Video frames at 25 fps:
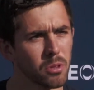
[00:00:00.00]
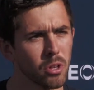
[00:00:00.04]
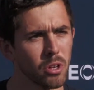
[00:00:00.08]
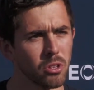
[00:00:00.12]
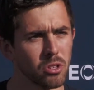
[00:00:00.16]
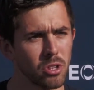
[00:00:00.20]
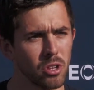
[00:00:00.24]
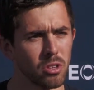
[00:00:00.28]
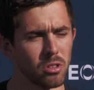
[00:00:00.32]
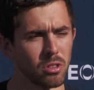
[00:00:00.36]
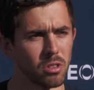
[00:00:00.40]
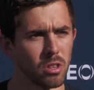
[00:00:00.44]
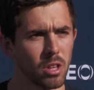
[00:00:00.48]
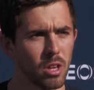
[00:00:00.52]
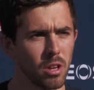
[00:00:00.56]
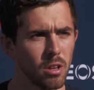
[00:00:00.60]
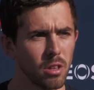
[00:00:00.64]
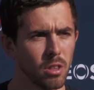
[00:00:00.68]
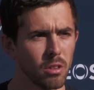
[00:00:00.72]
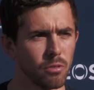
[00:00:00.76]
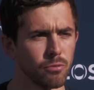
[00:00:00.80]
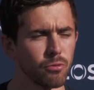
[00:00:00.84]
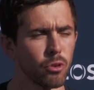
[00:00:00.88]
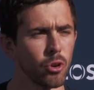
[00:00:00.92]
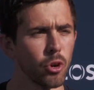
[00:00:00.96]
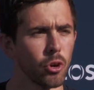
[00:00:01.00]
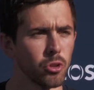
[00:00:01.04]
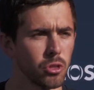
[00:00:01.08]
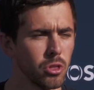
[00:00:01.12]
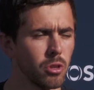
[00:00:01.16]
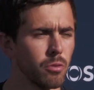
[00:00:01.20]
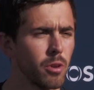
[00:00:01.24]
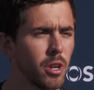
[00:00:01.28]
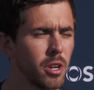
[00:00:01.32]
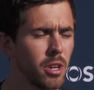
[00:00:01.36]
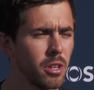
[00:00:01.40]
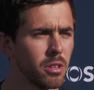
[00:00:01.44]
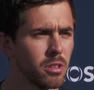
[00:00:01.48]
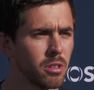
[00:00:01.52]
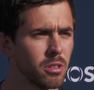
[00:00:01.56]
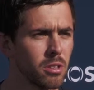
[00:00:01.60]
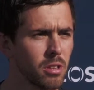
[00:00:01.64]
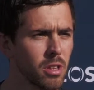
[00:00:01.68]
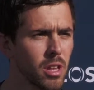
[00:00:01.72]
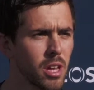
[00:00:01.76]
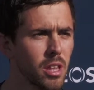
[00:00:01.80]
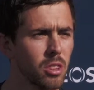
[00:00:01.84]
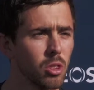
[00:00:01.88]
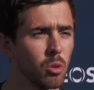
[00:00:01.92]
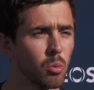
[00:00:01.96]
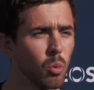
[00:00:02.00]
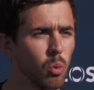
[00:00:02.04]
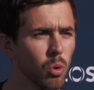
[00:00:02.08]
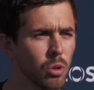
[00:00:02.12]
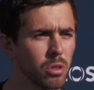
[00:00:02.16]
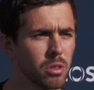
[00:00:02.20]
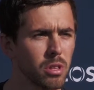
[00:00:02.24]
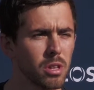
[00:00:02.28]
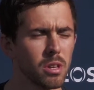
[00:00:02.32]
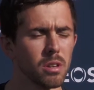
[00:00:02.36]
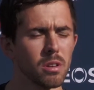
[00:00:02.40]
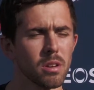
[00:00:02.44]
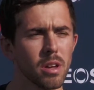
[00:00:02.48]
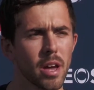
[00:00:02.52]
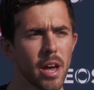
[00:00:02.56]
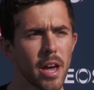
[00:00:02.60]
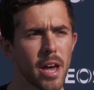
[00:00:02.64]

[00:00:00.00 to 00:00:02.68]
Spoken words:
so it's just the foils and the rudders in the water.